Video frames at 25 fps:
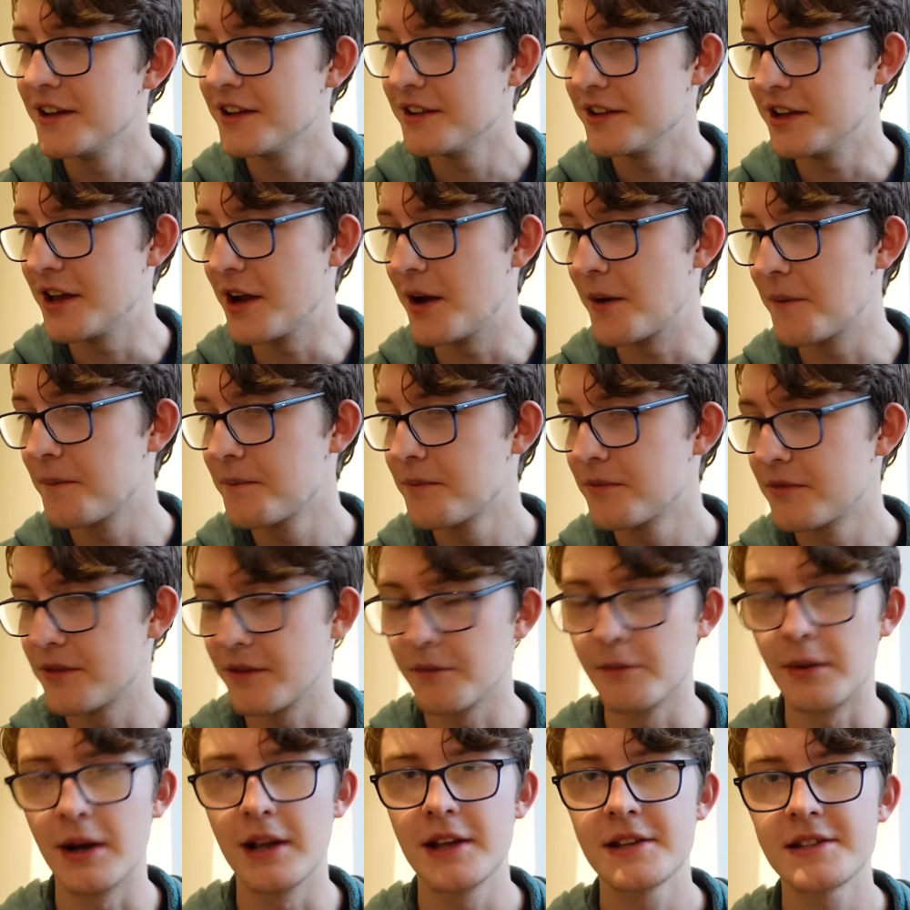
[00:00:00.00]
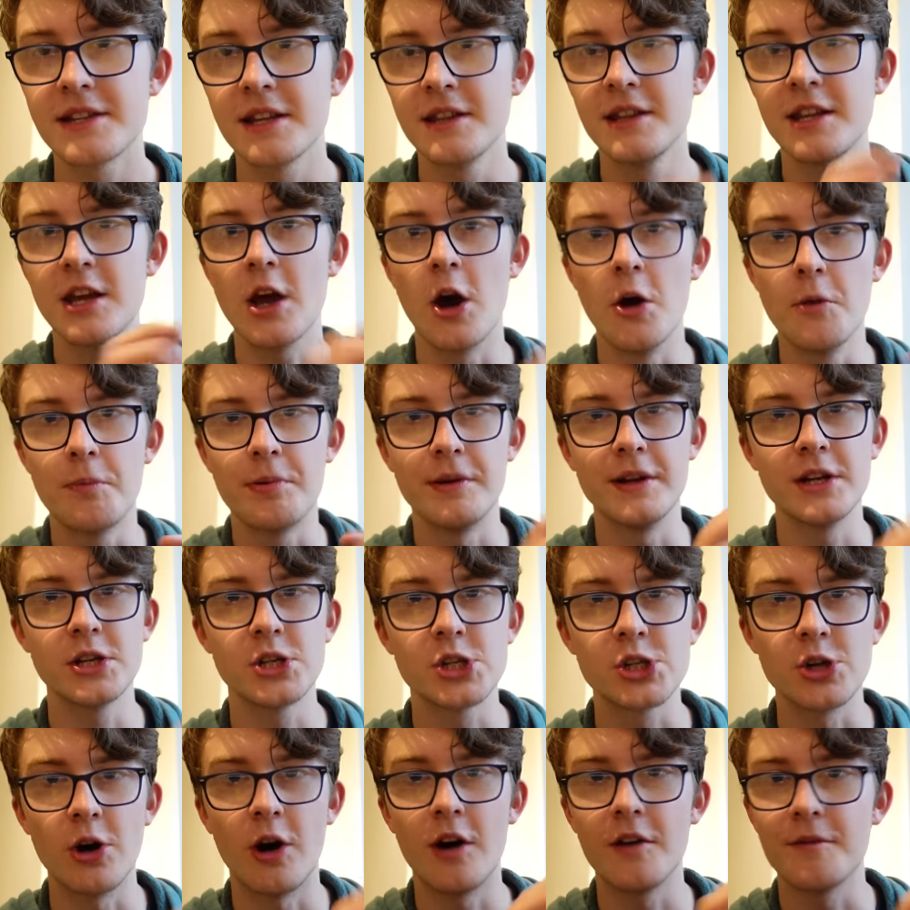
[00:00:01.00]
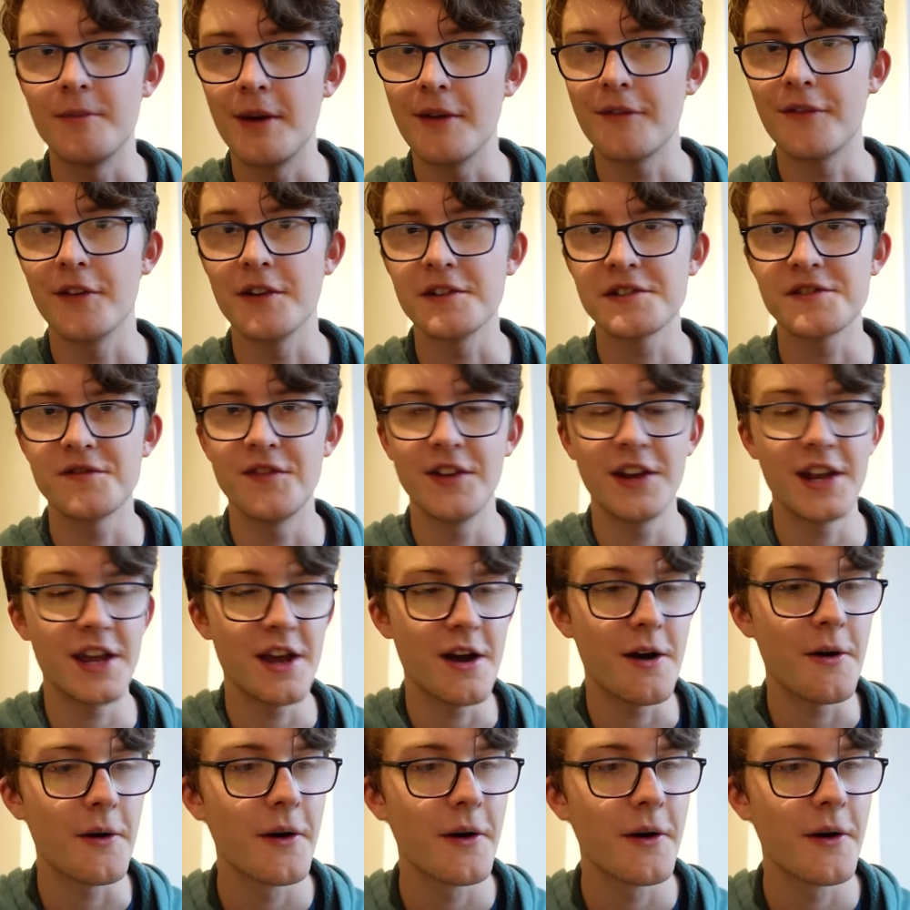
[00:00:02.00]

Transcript: you know, well, it's in the opening shot of my first video.